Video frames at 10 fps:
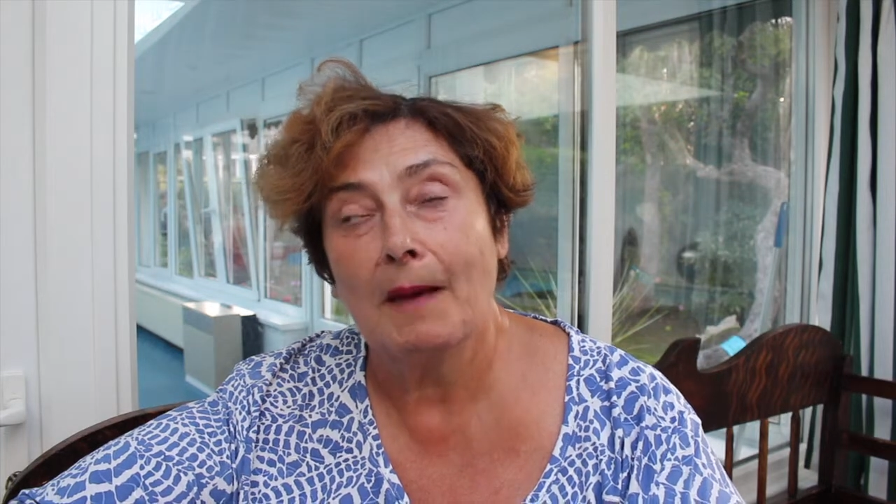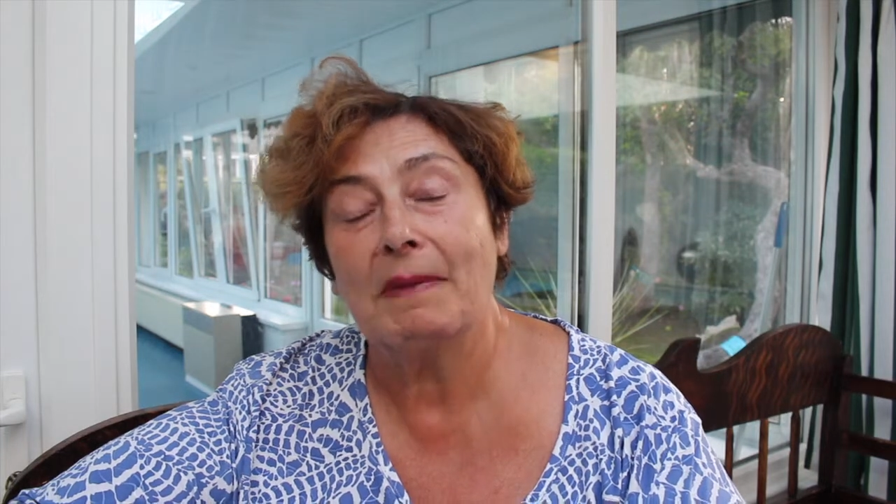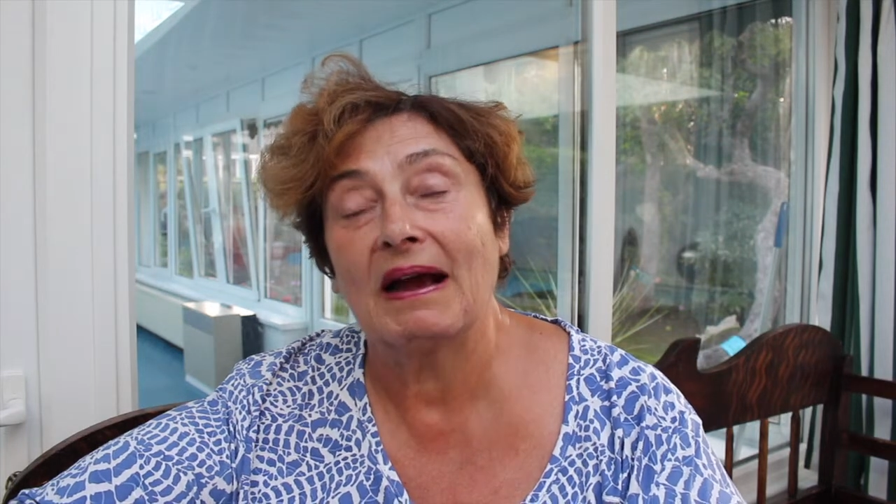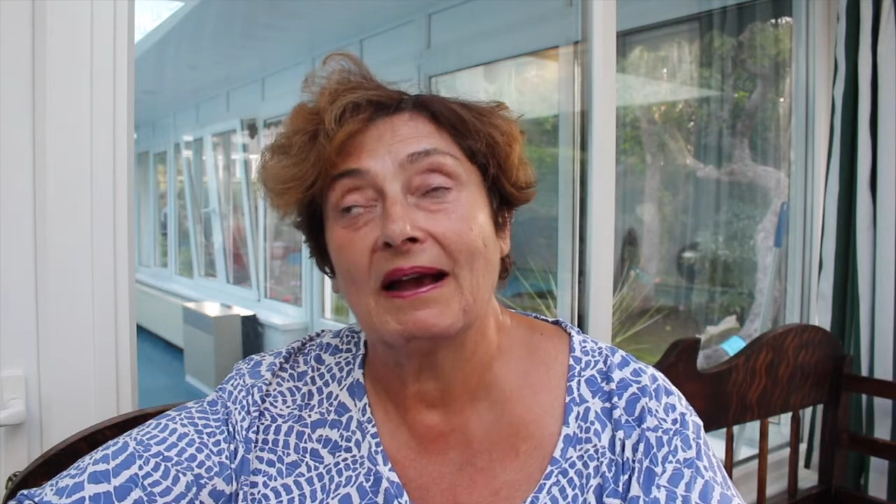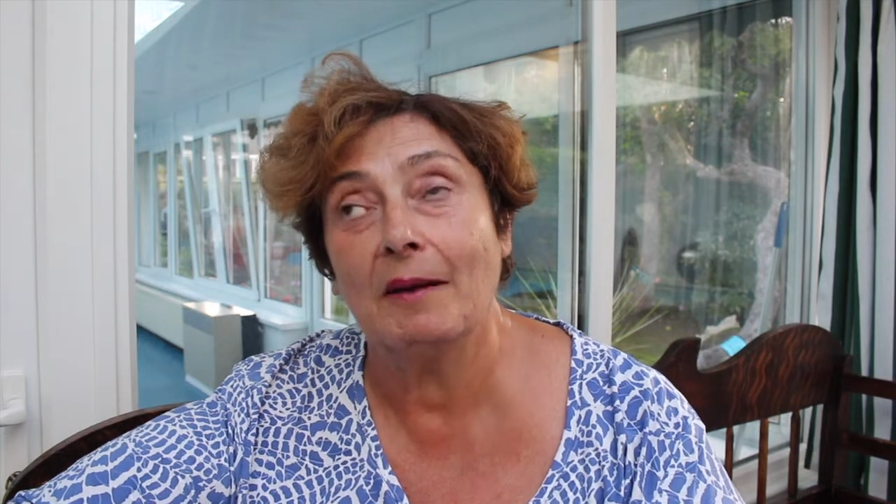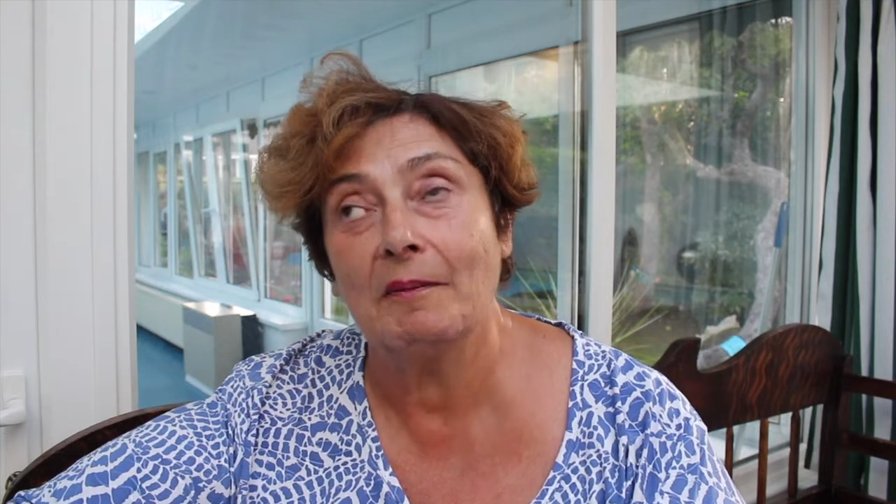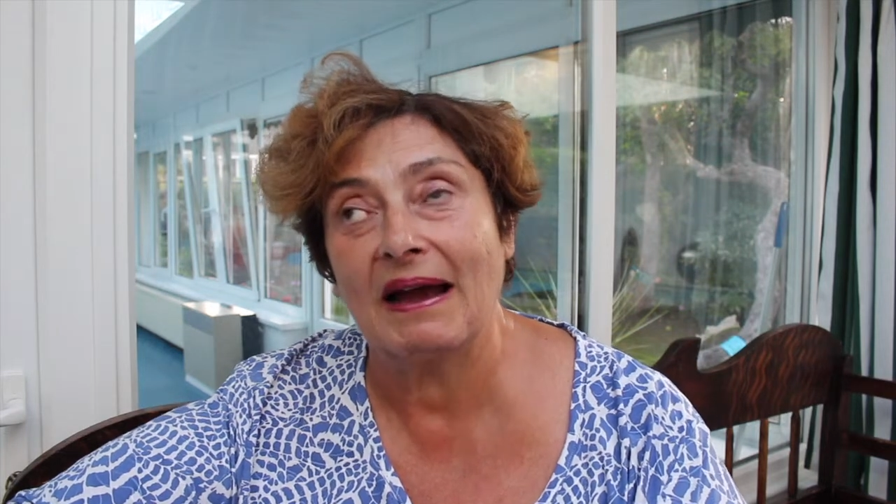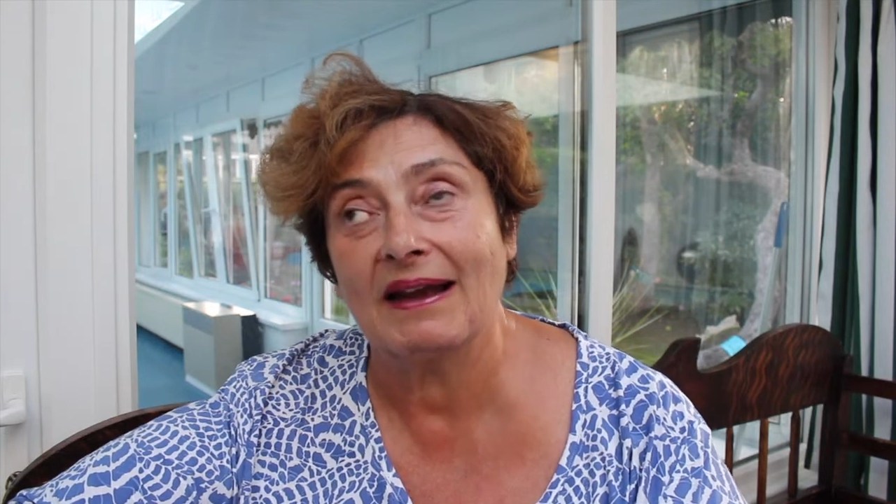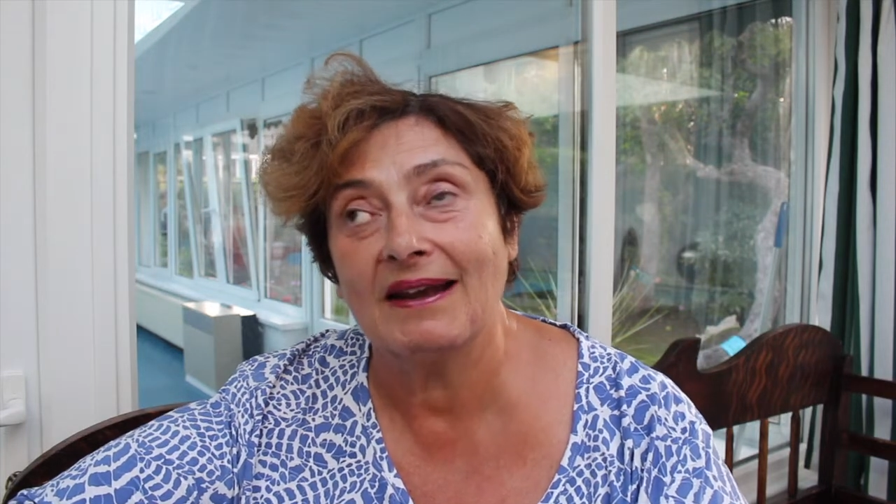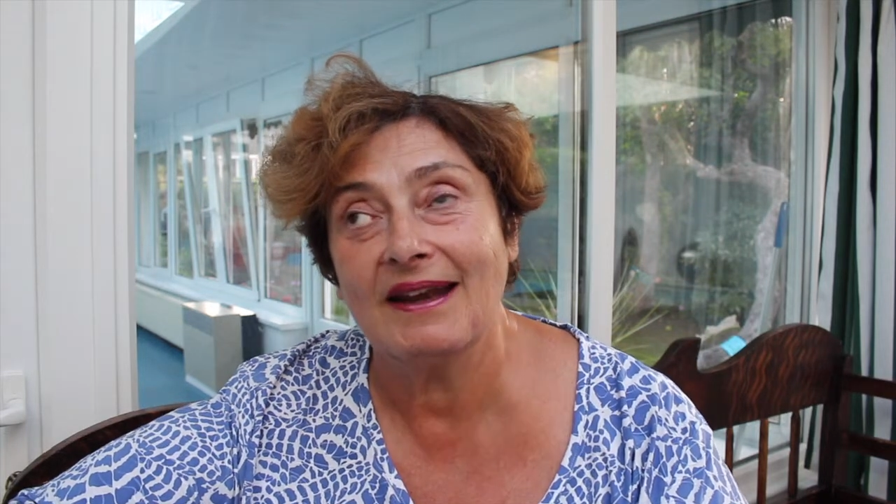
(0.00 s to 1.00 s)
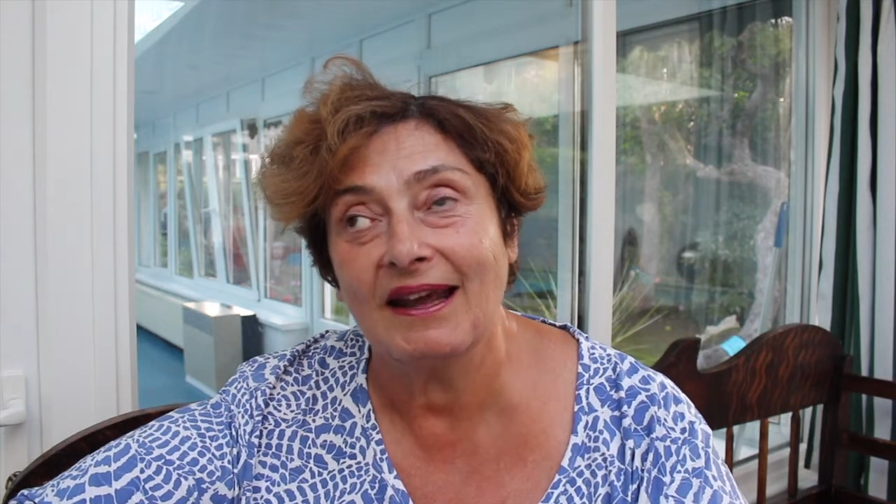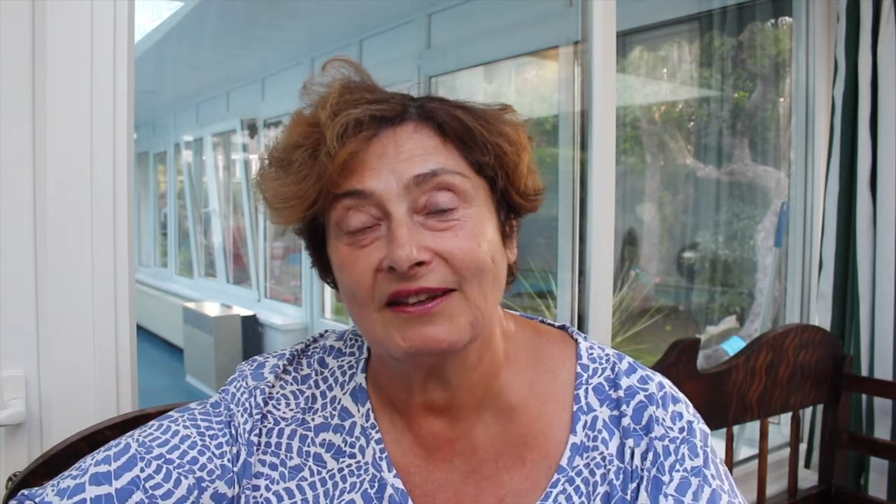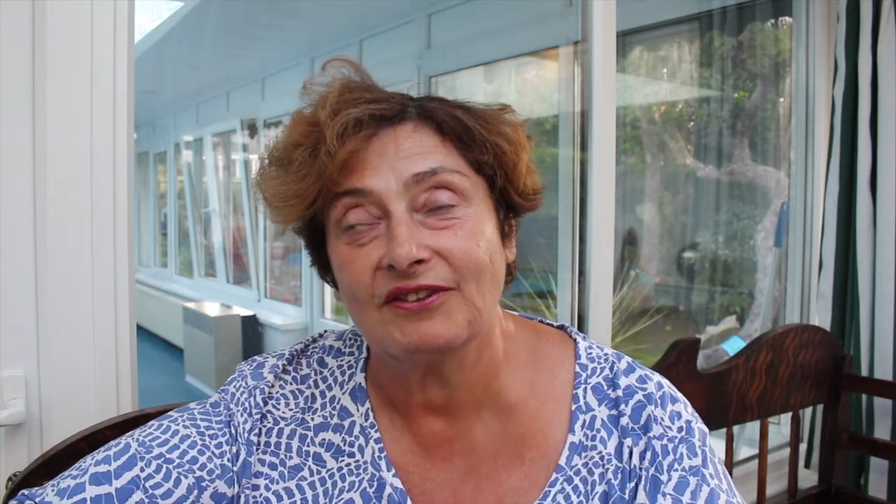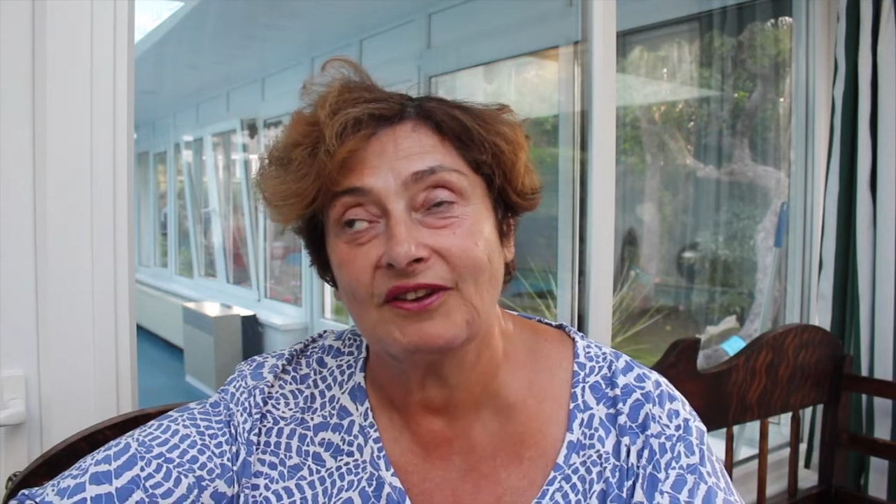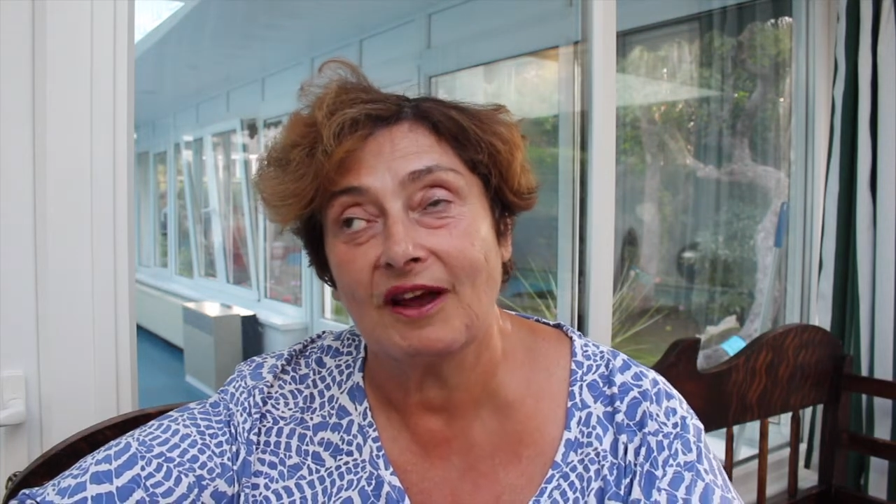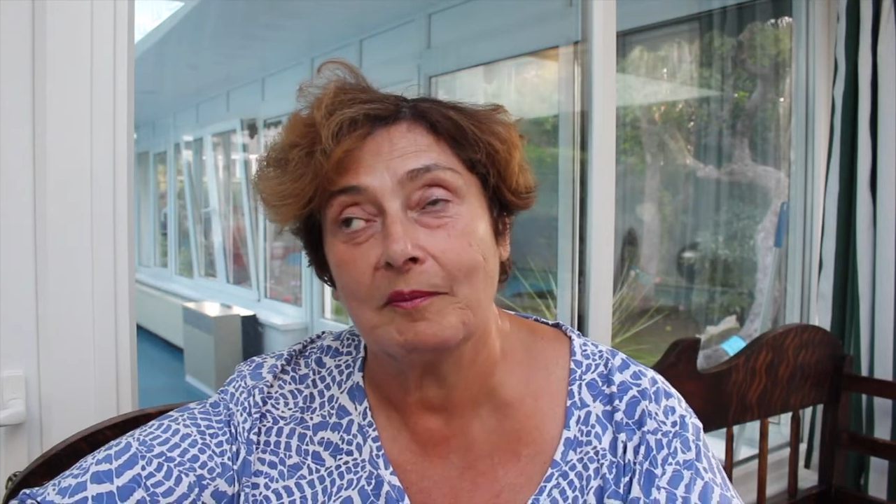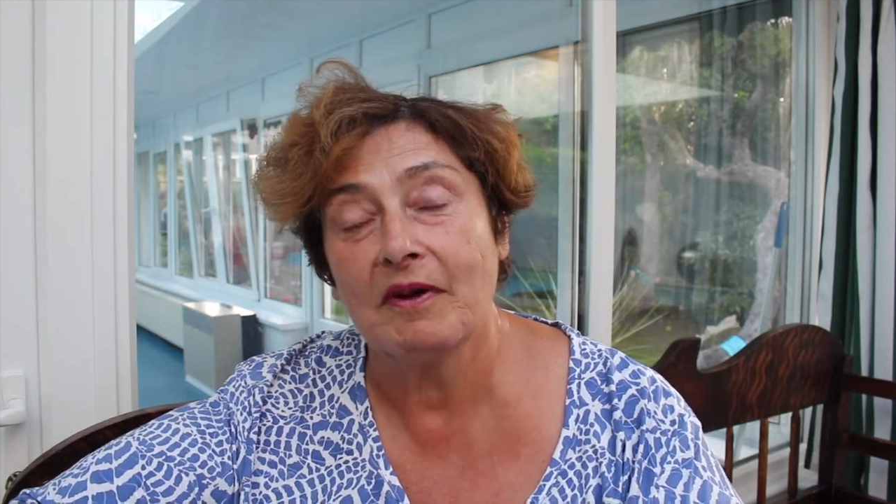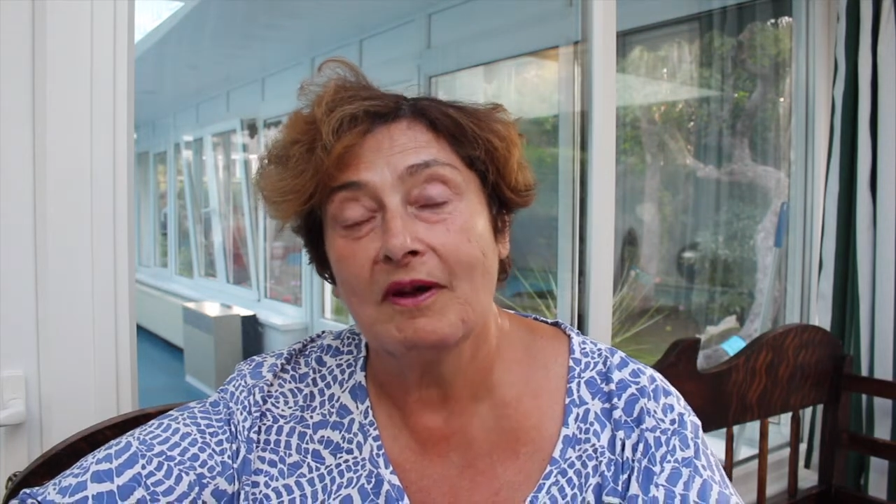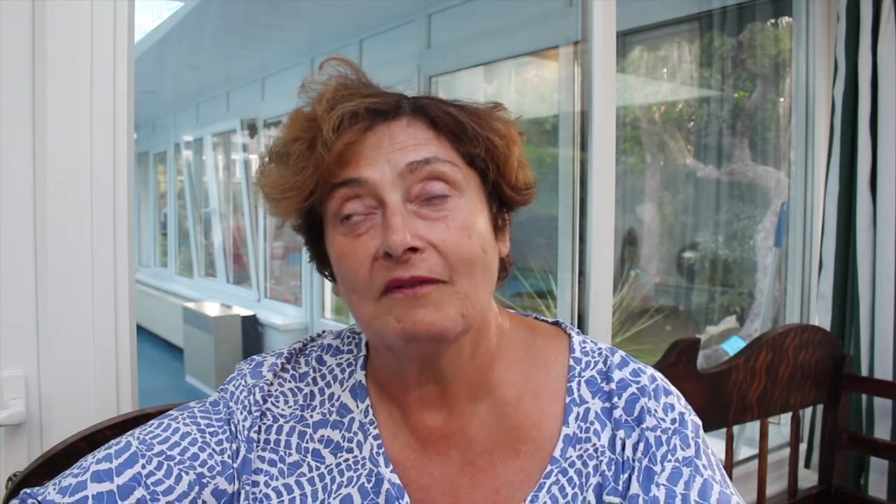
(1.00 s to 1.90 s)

but come back next time